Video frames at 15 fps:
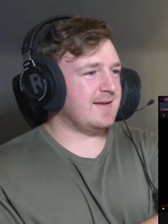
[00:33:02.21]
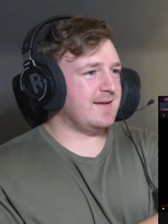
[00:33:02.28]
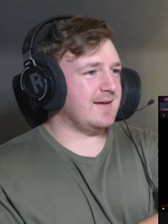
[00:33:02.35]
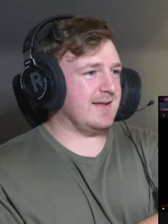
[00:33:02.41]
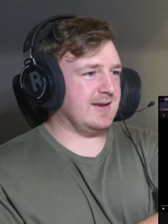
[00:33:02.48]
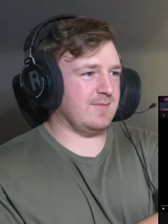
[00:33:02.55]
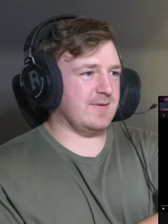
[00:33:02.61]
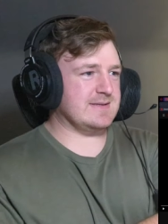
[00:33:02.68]

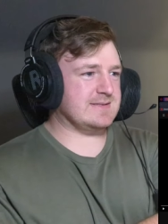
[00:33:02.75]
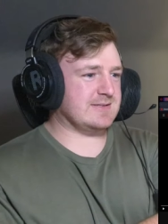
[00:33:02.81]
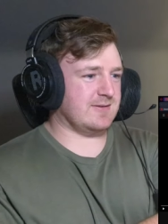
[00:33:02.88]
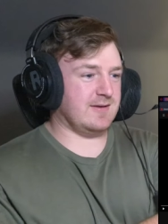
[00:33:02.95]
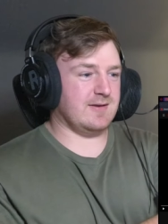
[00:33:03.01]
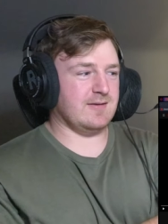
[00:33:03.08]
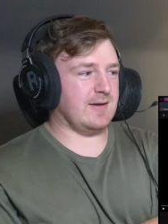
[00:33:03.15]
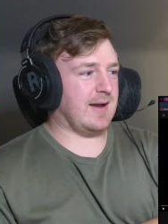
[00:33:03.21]
Anyway, so
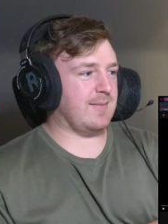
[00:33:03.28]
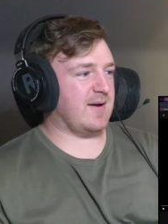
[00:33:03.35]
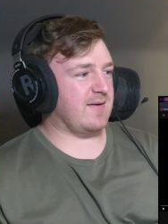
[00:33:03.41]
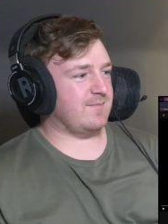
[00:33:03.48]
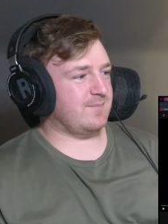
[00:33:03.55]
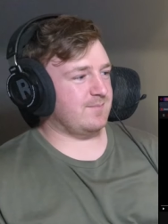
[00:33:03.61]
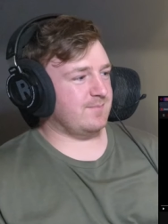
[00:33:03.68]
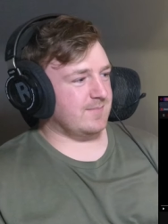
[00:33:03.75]
there,
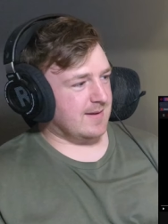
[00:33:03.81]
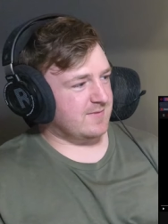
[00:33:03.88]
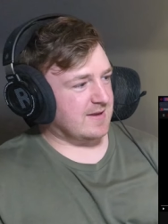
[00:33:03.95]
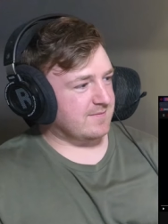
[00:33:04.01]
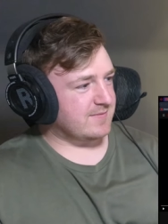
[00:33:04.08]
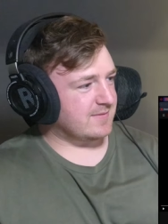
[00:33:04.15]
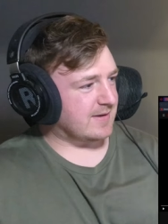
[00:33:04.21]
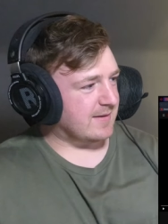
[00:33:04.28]
I've
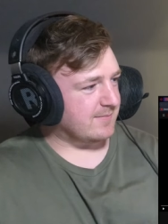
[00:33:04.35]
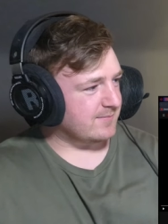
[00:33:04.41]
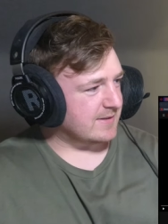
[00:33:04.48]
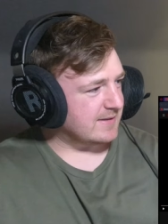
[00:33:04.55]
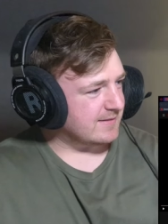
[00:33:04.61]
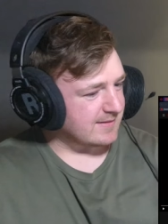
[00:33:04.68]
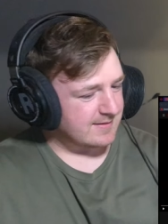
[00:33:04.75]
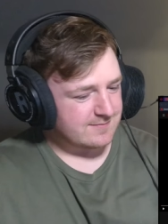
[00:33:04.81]

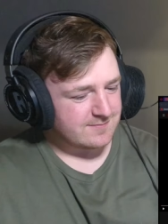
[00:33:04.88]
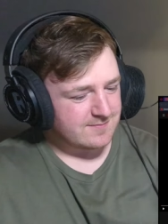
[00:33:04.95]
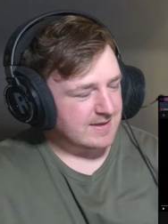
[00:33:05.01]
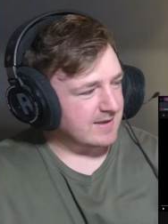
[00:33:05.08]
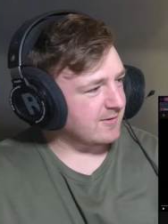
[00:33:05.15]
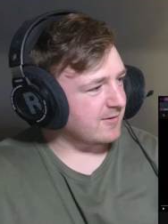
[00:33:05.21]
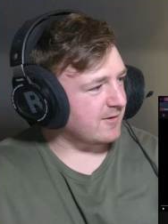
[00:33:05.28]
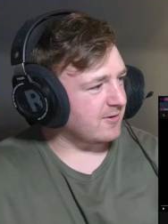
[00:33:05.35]

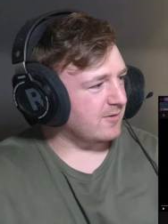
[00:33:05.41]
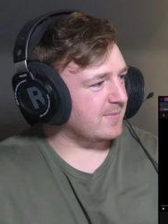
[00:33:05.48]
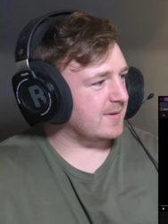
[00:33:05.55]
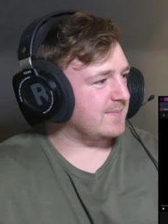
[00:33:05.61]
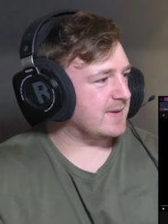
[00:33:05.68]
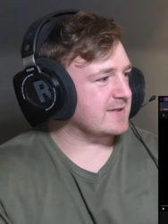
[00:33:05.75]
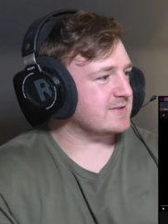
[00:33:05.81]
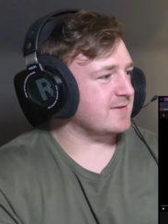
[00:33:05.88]
got all my
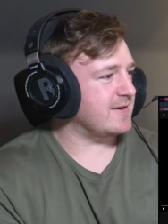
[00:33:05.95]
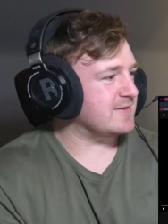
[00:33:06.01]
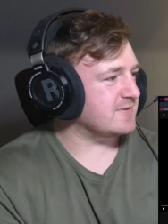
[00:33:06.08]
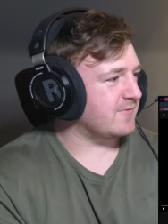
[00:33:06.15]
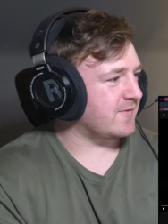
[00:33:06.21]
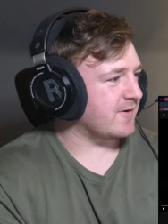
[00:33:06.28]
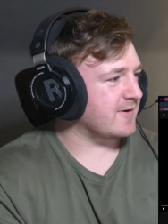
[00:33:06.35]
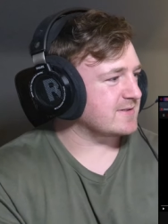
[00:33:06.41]
picks right
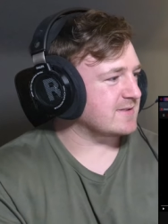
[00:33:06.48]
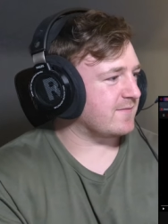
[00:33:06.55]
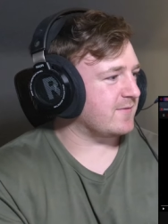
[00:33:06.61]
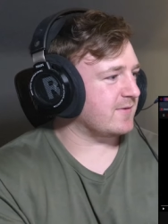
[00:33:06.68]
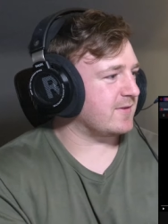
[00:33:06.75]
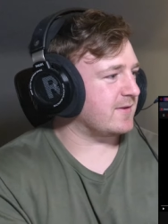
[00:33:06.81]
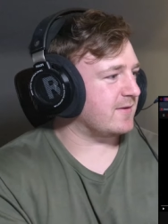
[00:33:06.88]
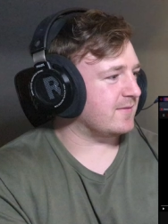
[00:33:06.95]
so far, except
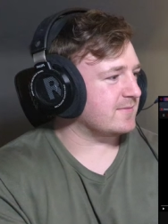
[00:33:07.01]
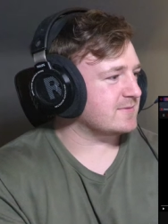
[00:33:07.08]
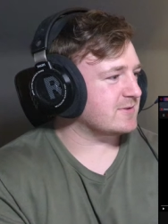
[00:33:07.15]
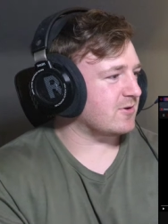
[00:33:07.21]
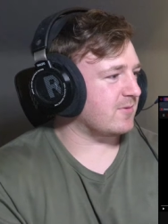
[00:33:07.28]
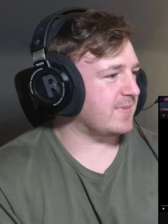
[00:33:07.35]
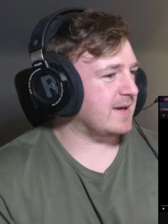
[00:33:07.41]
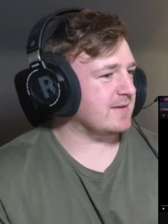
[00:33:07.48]
for the
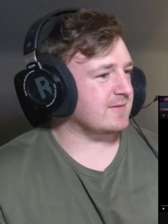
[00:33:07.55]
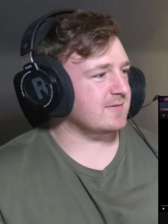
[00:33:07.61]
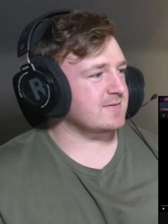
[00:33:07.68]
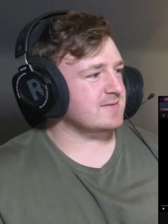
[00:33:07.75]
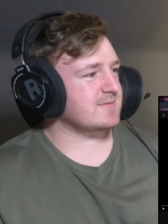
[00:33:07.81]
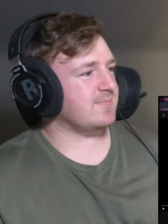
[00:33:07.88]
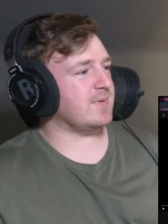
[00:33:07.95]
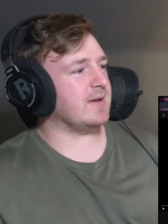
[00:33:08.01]
Storm
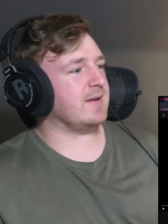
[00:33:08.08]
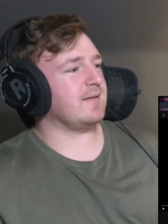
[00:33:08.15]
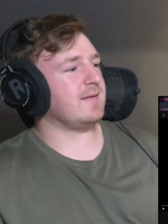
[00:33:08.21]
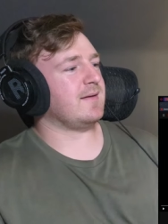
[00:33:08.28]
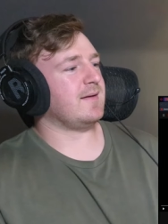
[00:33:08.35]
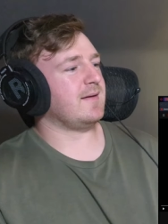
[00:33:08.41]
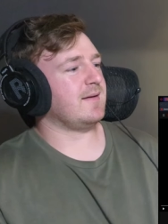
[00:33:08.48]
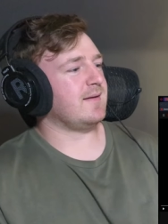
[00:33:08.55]
Panthers, but
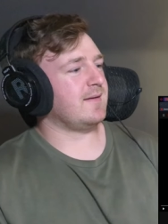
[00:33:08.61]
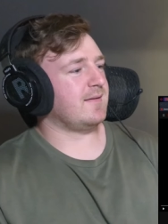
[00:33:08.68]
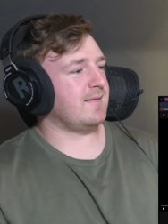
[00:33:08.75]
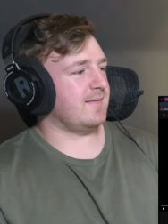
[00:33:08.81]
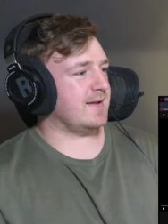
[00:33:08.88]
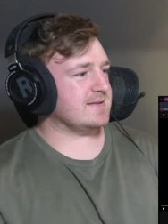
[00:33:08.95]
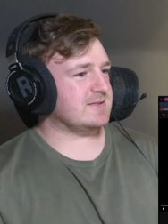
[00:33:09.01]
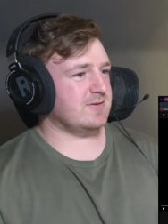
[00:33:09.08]

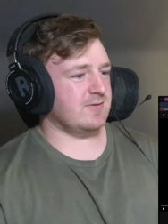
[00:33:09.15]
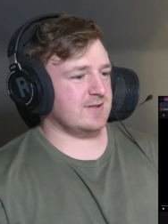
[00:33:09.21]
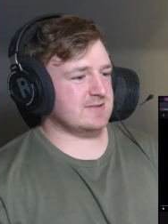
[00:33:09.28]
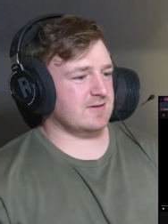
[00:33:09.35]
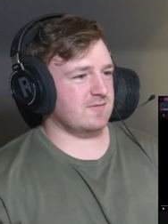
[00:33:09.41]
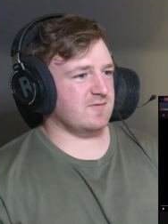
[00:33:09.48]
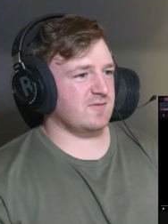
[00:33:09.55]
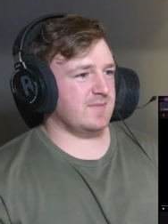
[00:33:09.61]
that's doing,
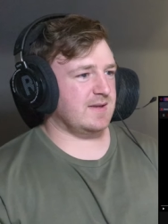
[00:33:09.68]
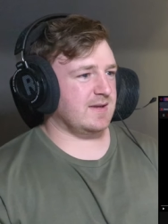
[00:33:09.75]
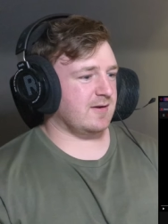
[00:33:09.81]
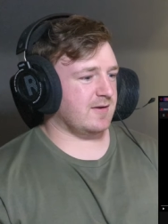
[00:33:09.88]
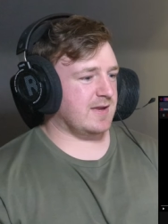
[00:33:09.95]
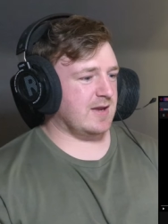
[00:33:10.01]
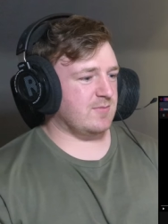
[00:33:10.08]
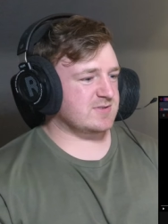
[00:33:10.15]
it's good for me.
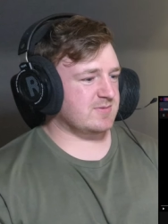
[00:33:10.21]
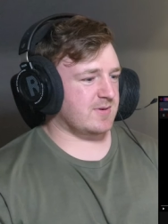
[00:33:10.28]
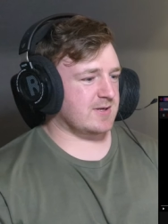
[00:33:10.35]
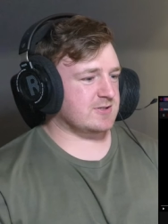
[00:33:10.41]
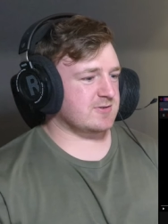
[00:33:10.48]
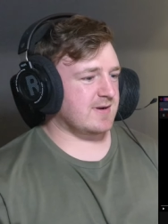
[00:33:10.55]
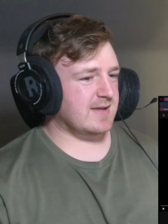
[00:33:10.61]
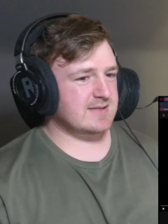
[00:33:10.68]
Okay, so we've
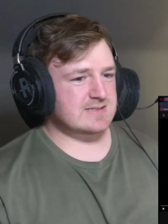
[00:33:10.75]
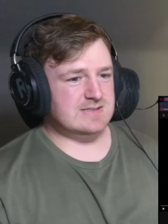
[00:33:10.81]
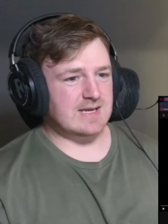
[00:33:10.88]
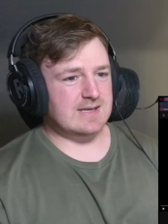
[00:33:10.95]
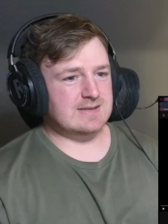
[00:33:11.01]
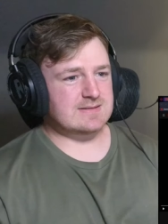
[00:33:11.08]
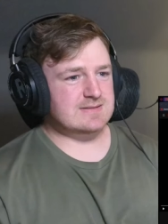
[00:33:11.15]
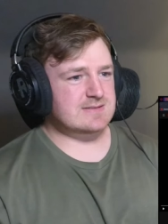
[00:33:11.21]
got Dragons,
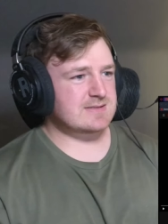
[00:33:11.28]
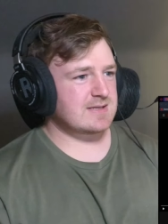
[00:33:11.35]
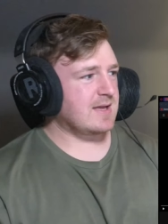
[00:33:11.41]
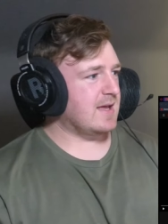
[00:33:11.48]
Titans.